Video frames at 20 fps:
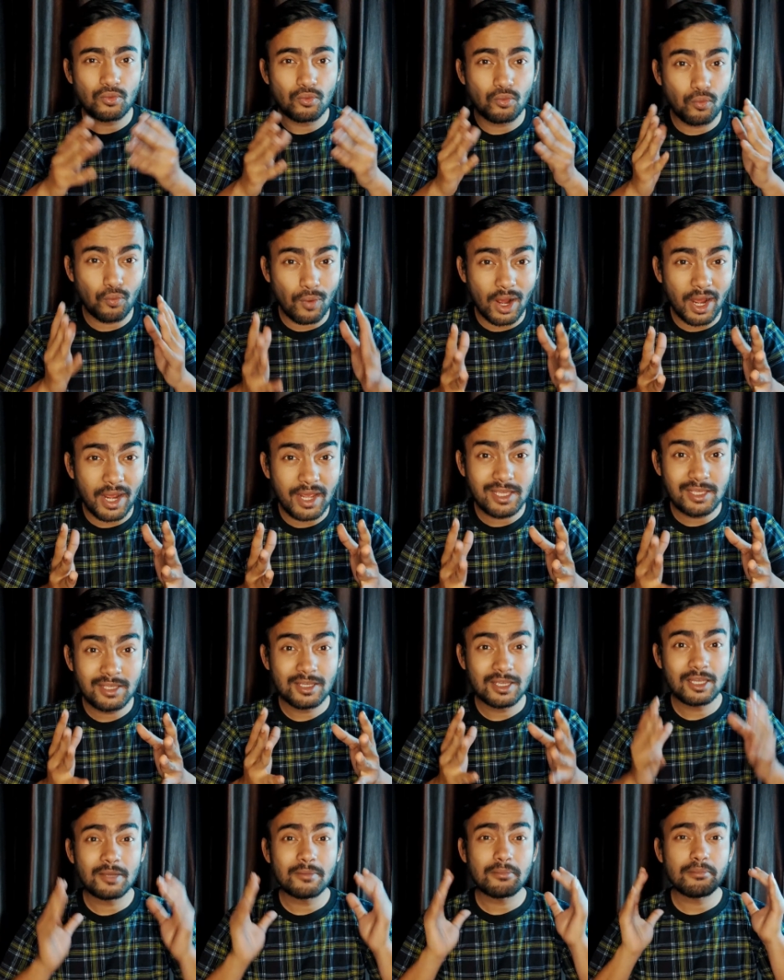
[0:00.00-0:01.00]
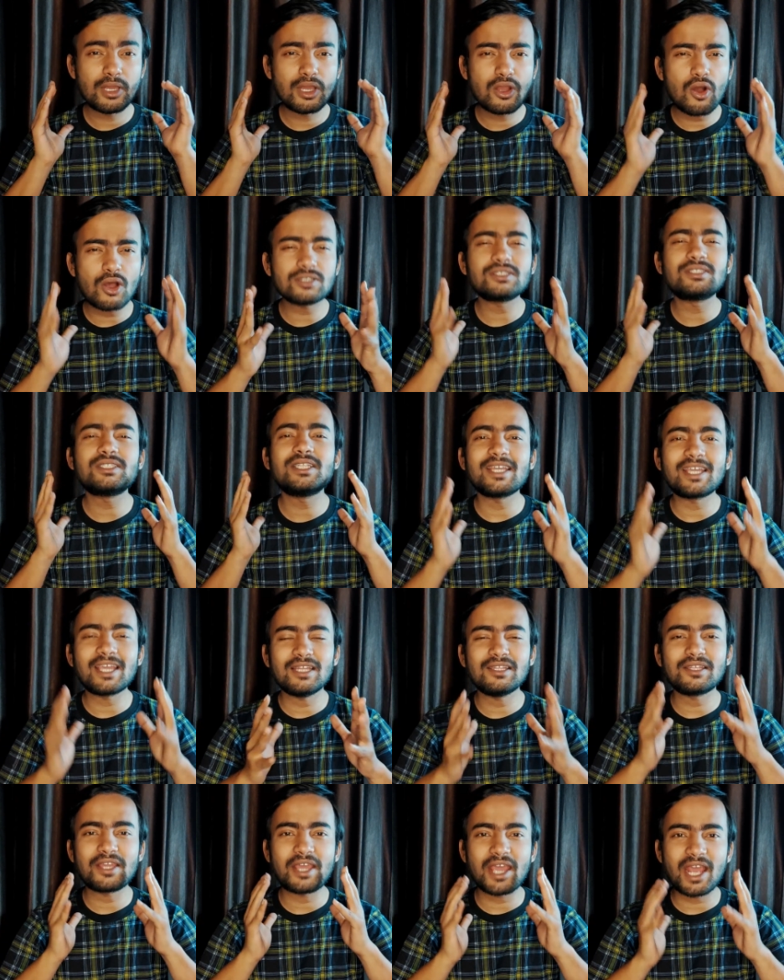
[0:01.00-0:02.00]
Why? Because they
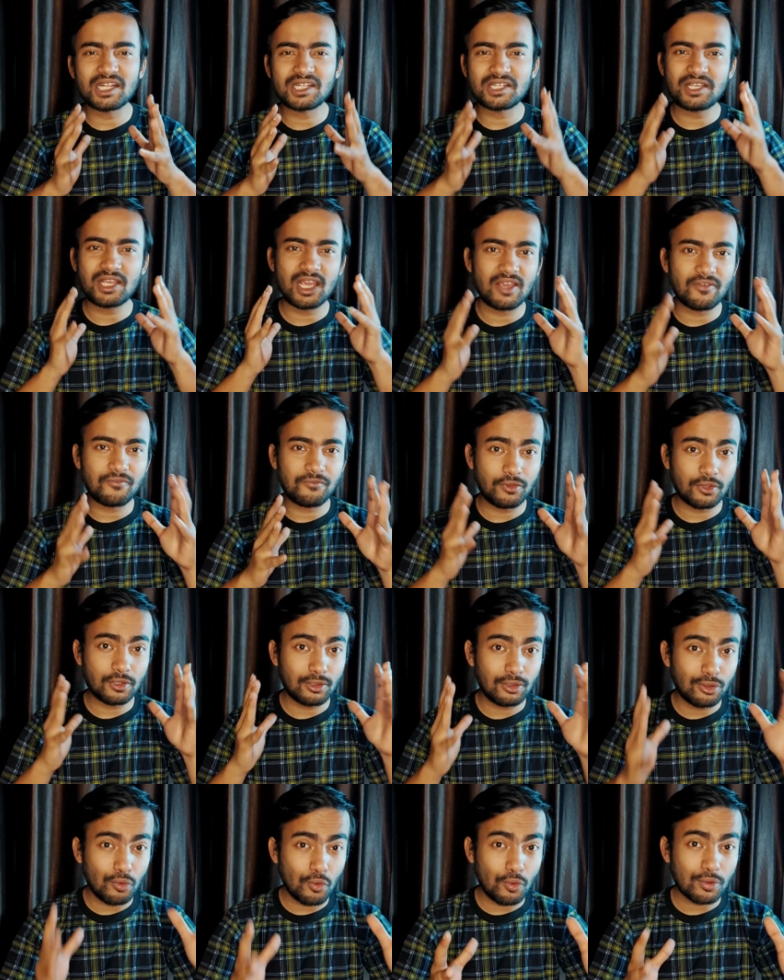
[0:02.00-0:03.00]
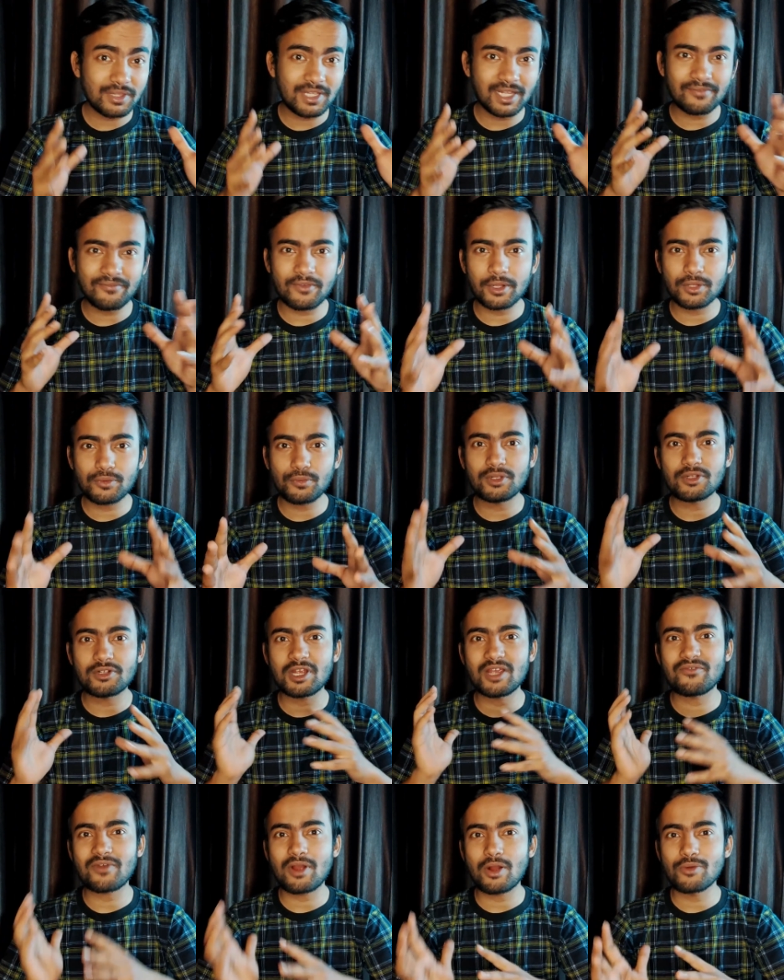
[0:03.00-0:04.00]
can carry heavier load than front-wheel
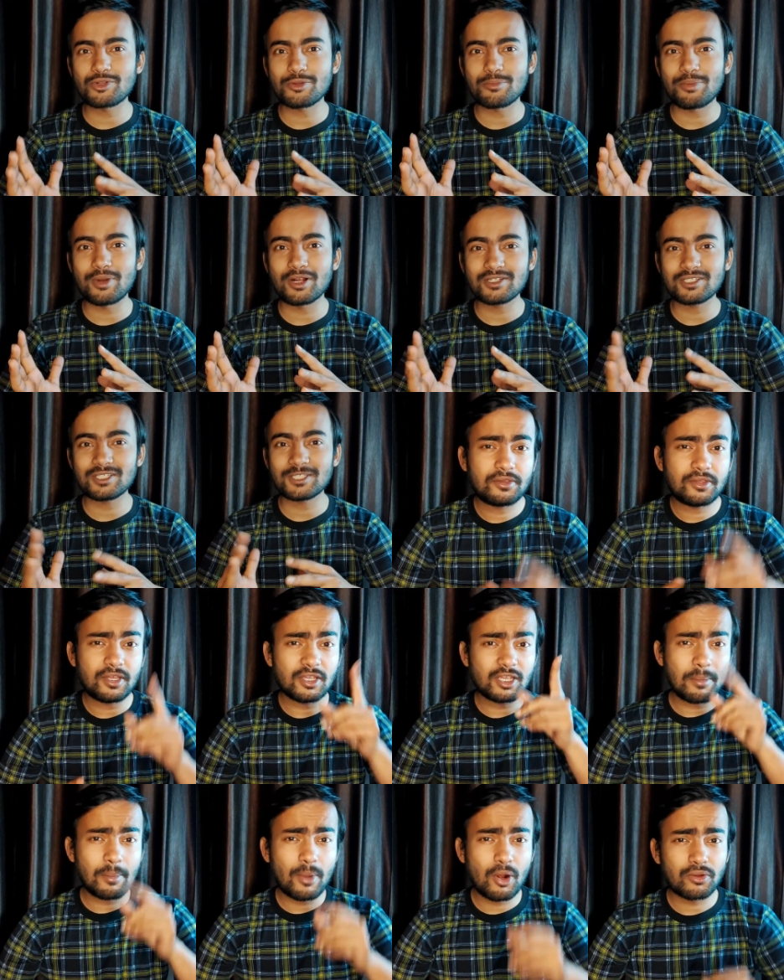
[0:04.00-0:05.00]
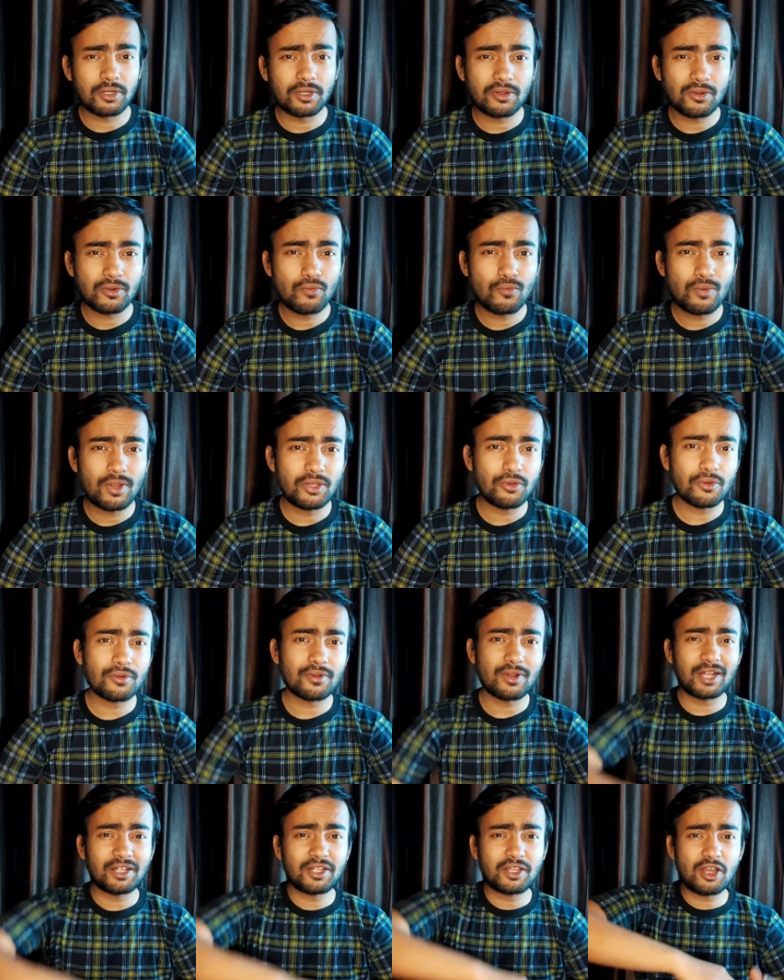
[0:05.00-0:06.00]
drive counterparts. Think about it, when you're
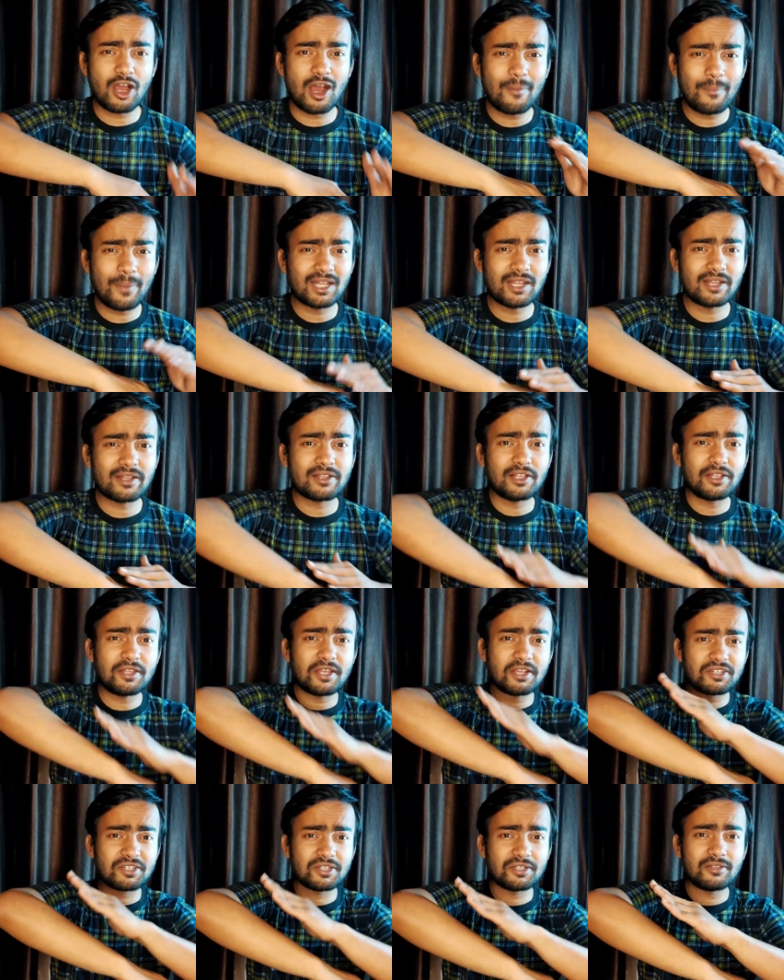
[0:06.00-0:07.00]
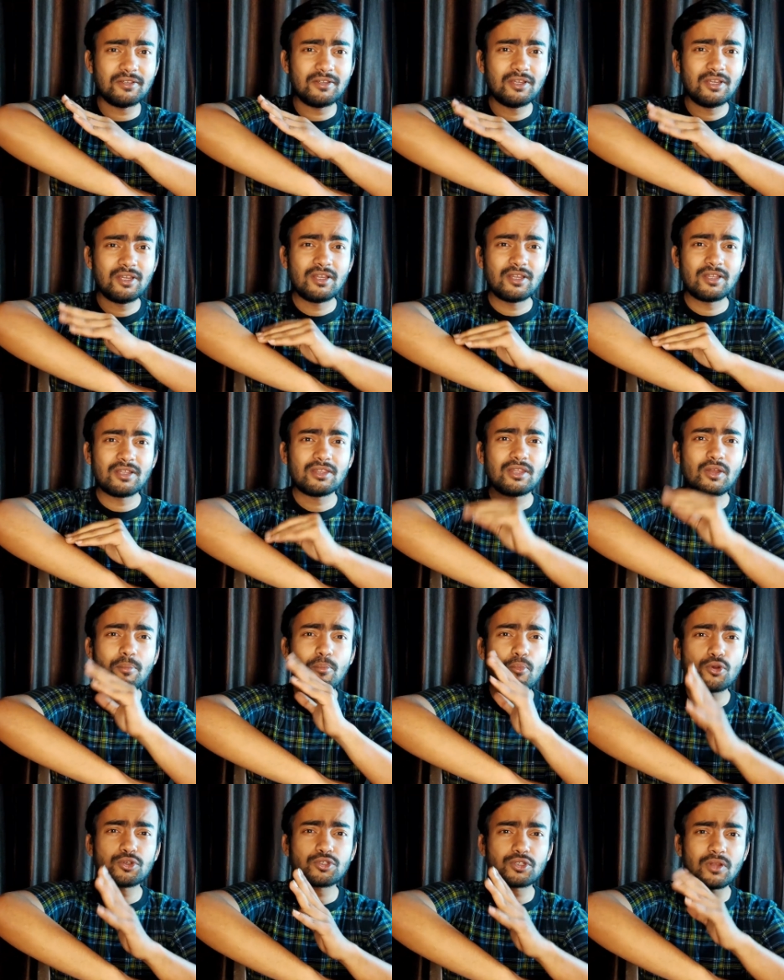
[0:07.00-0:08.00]
riding up an inclination, the
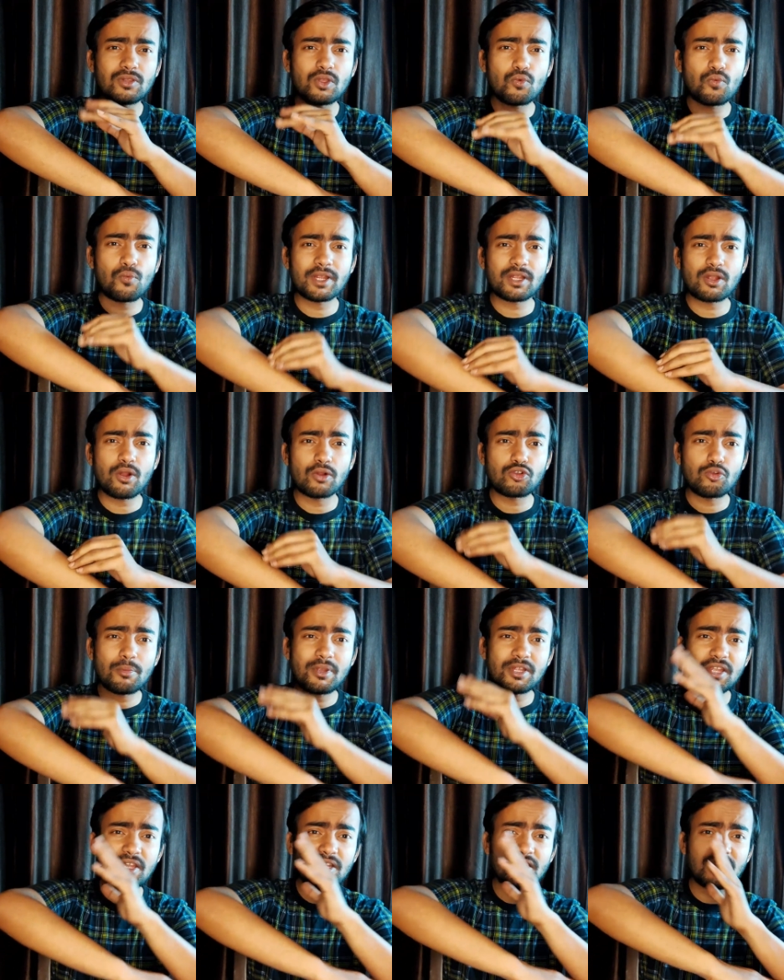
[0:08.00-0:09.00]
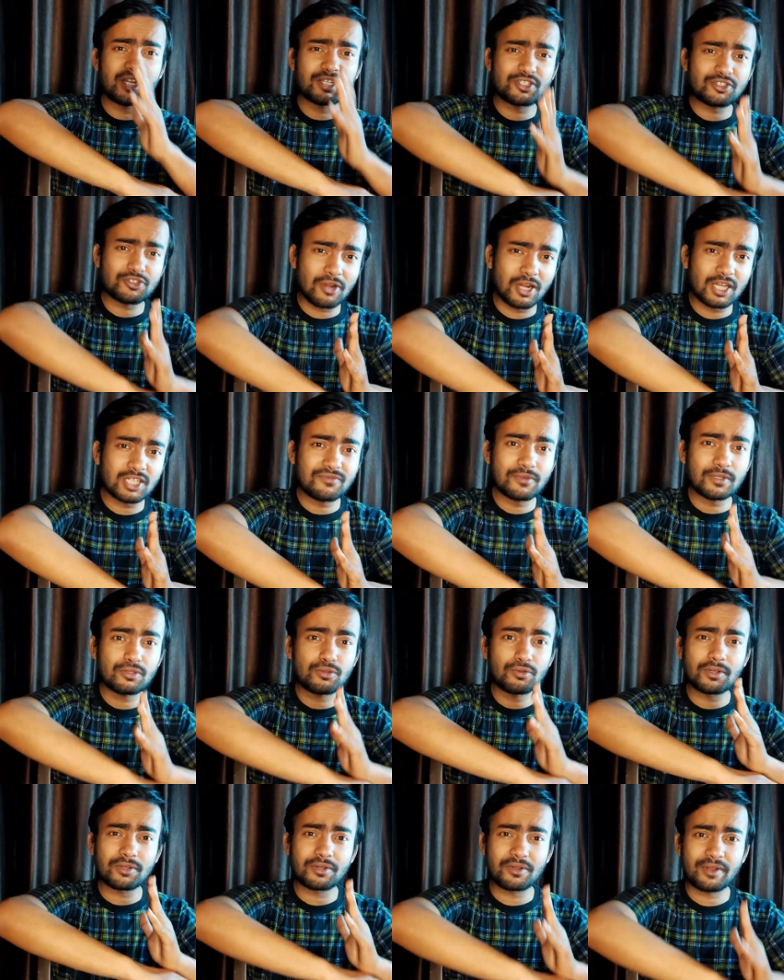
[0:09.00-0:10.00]
most of the weight automatically gets transferred
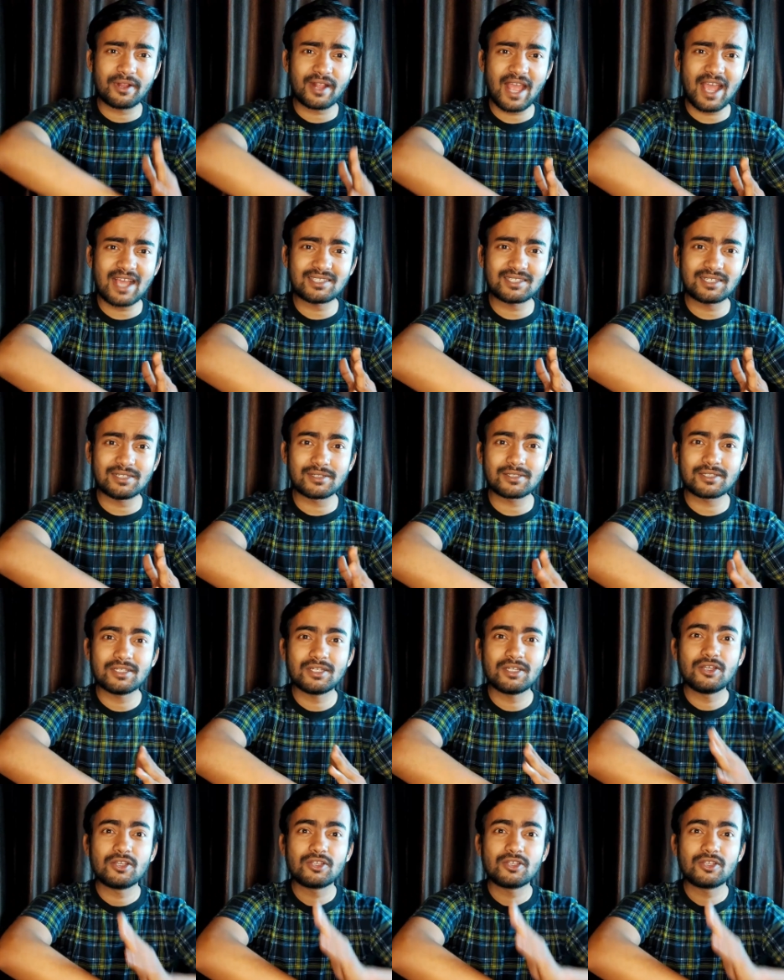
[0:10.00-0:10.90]
to the rear axles.